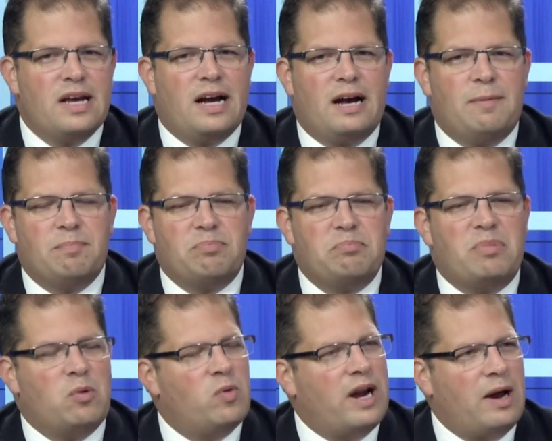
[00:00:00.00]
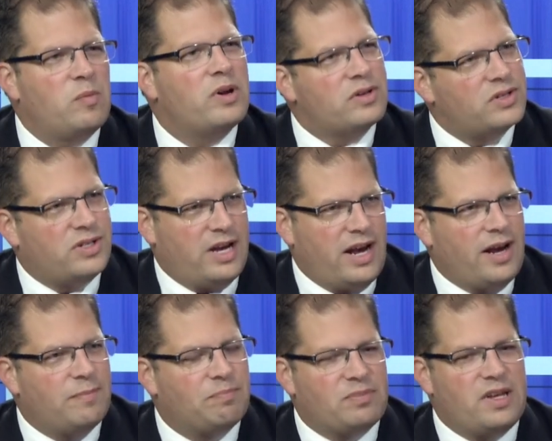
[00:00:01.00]
But what I will
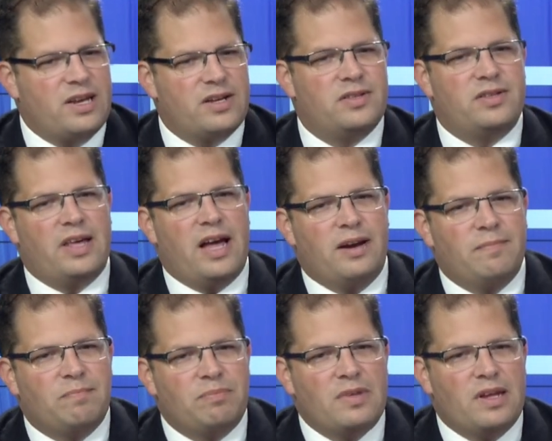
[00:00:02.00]
say is that